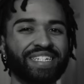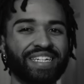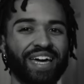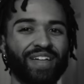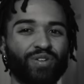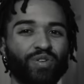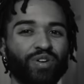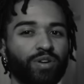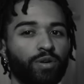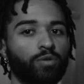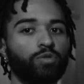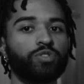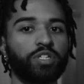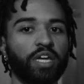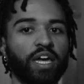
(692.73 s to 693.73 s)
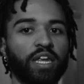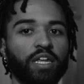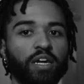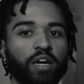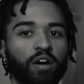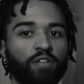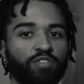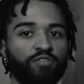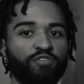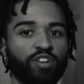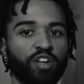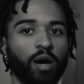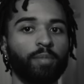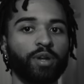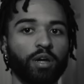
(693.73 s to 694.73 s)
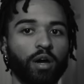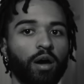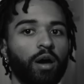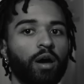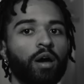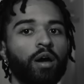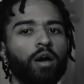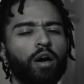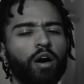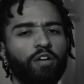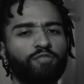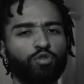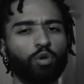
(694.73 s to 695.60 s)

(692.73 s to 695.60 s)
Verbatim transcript: together an understanding of the phenomena of